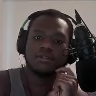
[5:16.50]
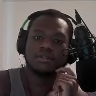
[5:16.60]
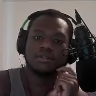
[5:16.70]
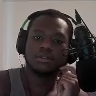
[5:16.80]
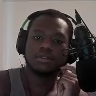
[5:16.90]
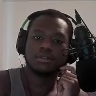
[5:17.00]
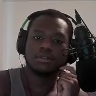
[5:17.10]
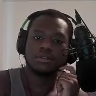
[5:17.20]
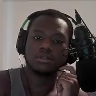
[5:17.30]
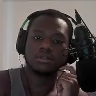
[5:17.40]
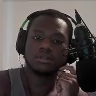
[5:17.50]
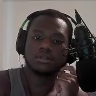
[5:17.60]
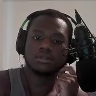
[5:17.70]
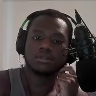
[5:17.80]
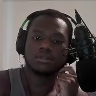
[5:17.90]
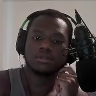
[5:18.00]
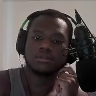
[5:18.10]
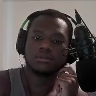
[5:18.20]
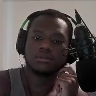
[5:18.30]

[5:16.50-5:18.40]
(no one is talking)